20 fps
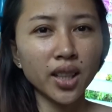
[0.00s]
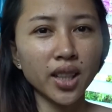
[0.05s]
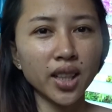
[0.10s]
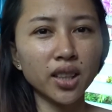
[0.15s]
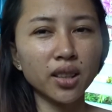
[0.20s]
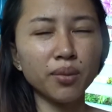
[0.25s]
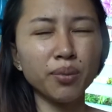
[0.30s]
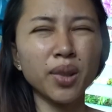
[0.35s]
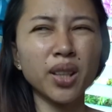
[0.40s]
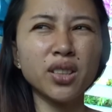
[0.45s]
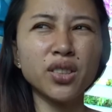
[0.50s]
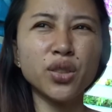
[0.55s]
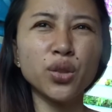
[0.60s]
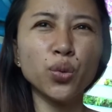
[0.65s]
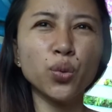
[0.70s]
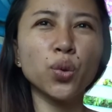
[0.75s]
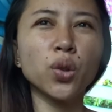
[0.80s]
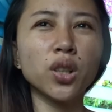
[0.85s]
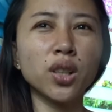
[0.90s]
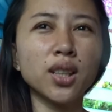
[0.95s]
It makes
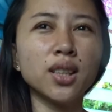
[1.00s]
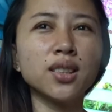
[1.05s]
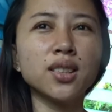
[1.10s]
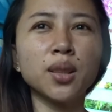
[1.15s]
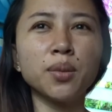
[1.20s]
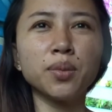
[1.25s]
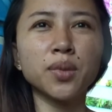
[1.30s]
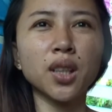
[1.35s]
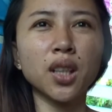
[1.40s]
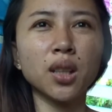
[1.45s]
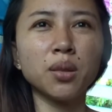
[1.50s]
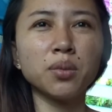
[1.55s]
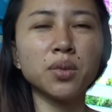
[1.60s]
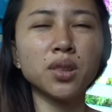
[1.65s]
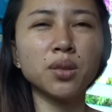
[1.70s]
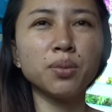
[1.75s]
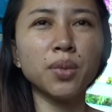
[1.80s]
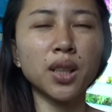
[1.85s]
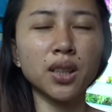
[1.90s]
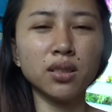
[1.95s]
you worry
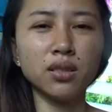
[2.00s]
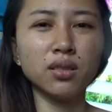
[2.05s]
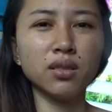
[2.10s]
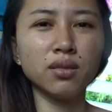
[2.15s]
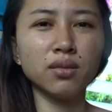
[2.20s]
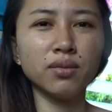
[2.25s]
sometimes, but